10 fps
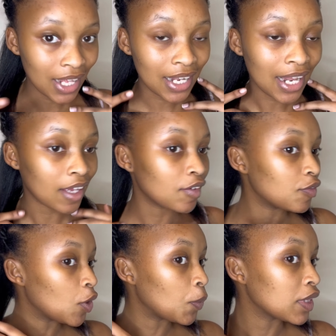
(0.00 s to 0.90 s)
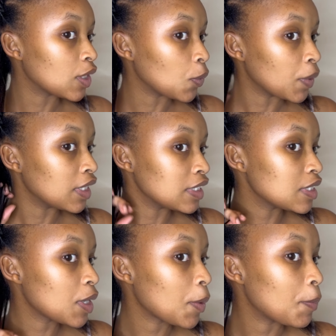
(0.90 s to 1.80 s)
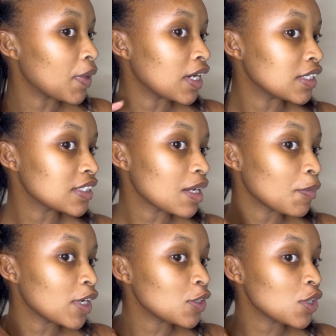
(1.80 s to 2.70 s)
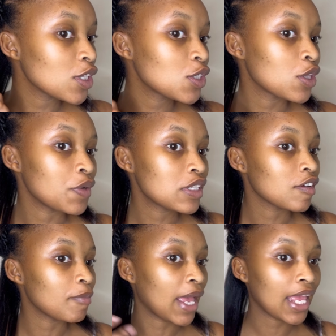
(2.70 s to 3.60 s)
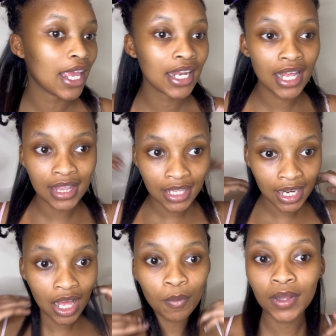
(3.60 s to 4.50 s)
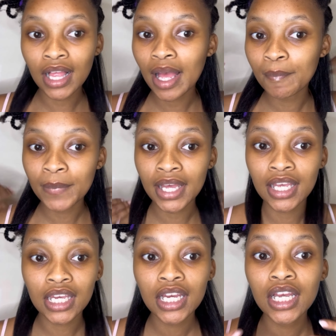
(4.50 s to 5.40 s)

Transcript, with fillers: like flow with the wind but I'm gonna do this to the rest of my head and then I will come back